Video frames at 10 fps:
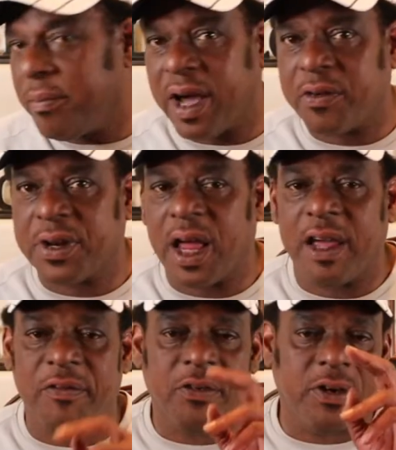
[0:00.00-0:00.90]
hour battery
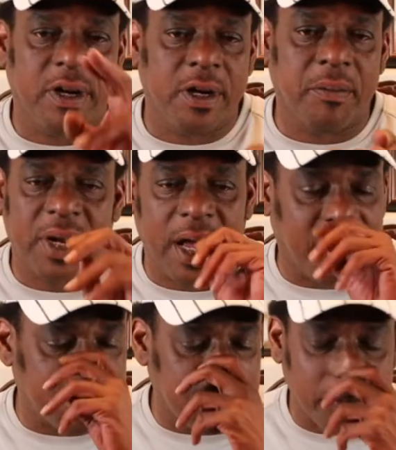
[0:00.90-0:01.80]
life, but I
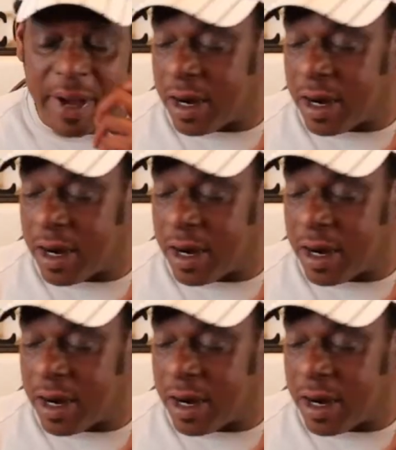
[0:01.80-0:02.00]
have another